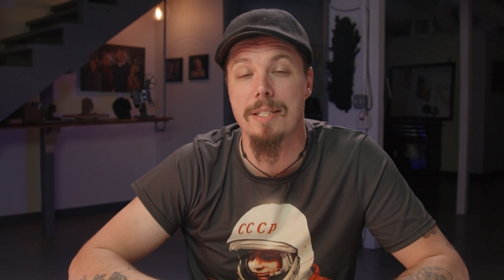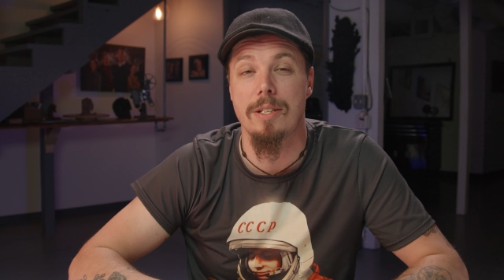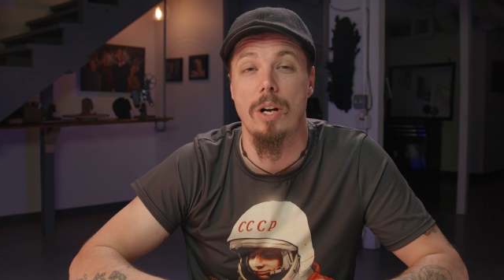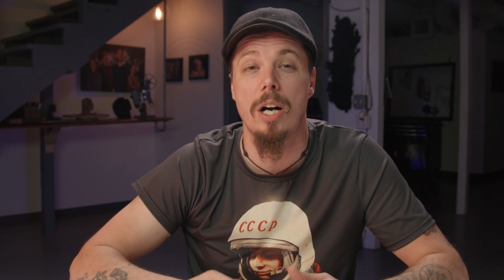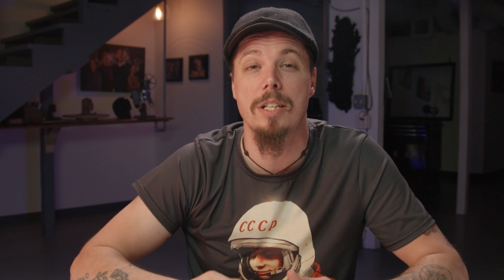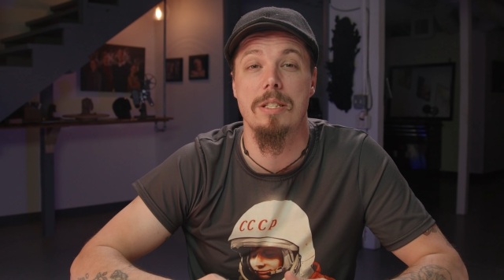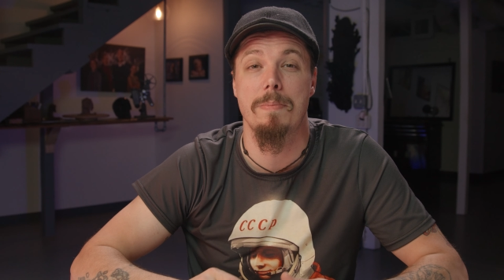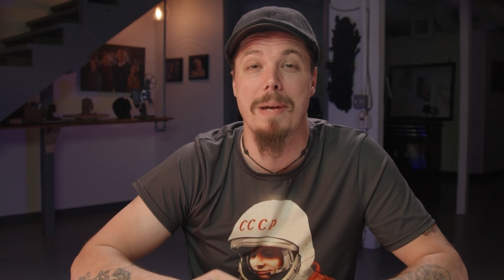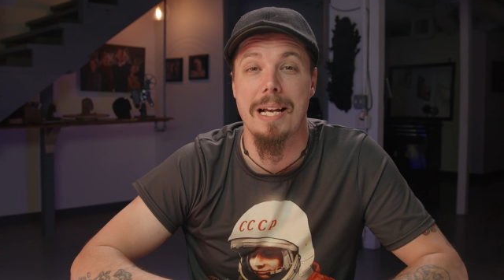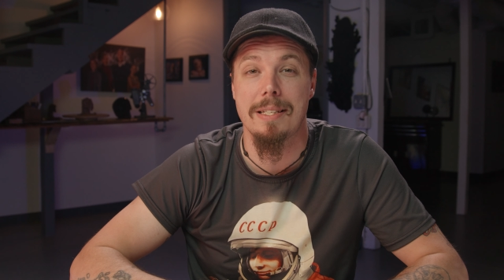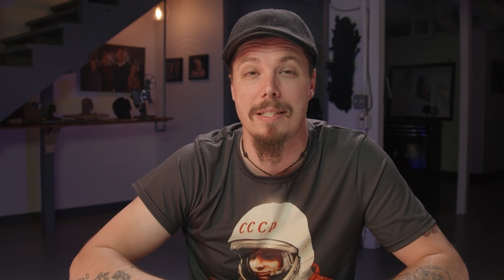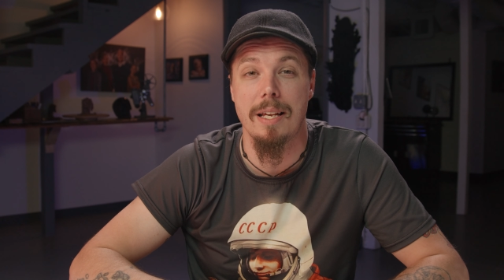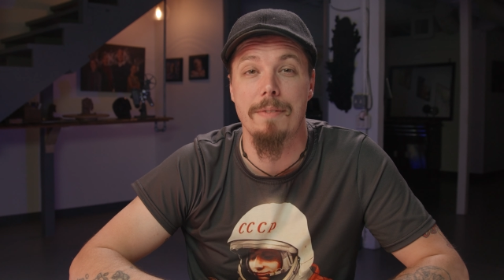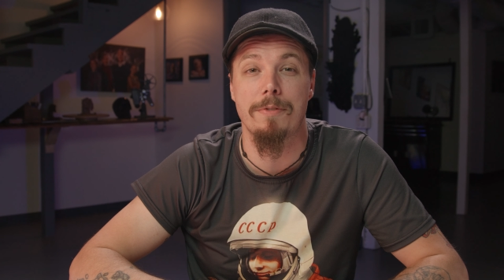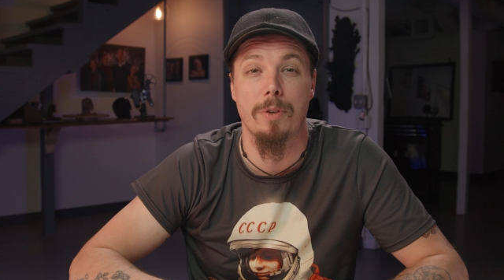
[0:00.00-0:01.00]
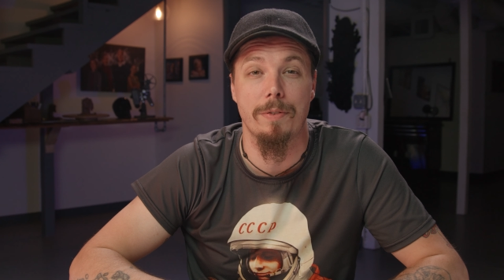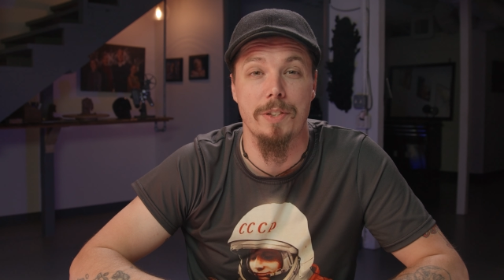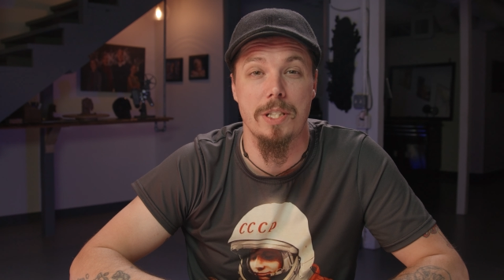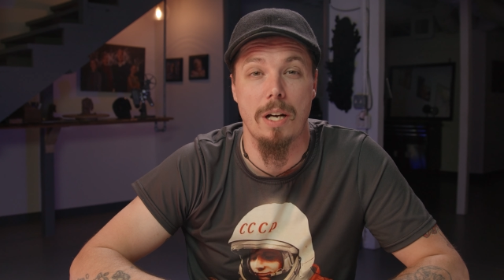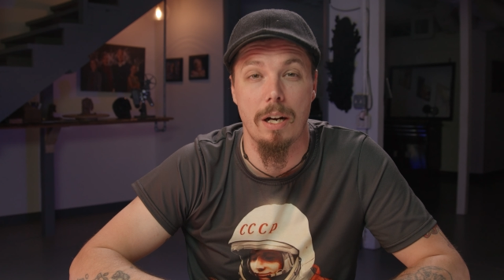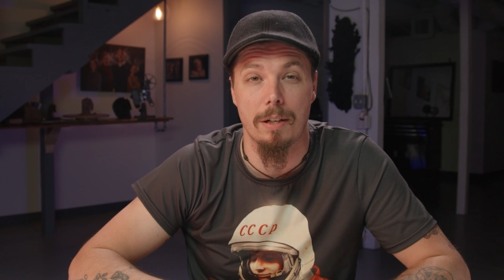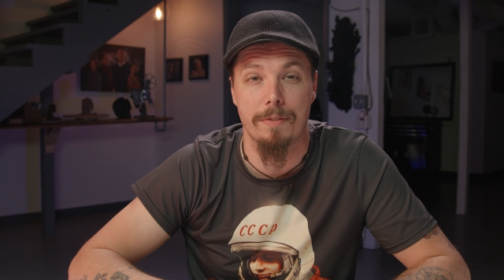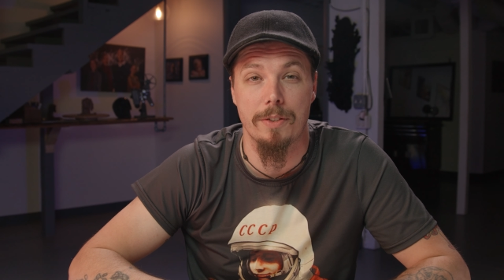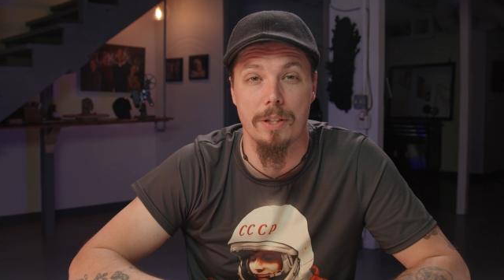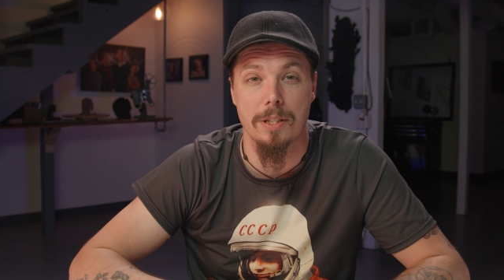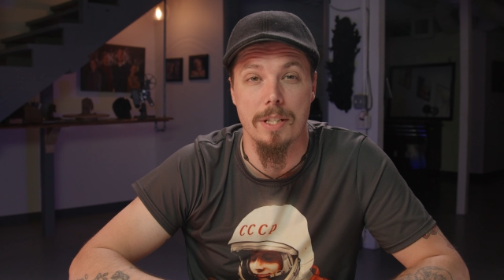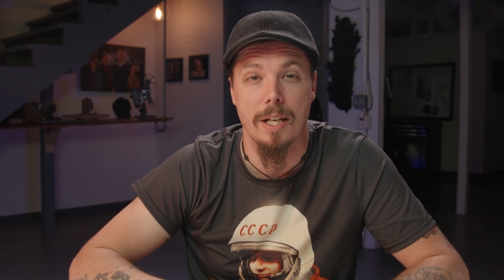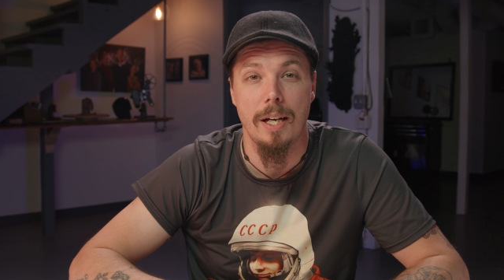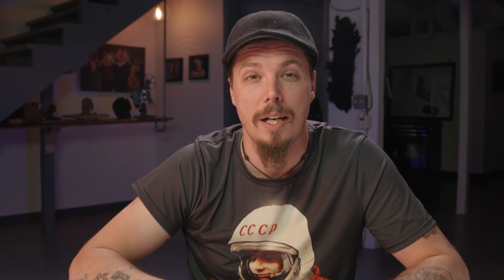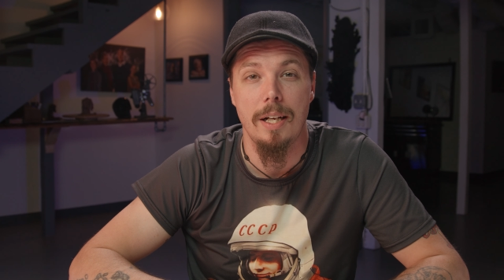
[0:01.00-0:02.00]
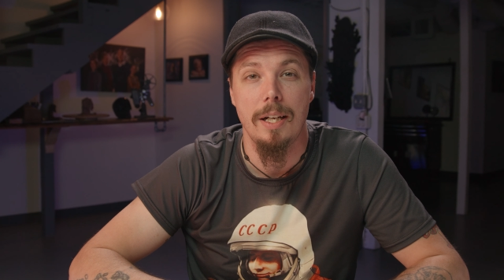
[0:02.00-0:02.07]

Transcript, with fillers: is an awesome asset for photographers.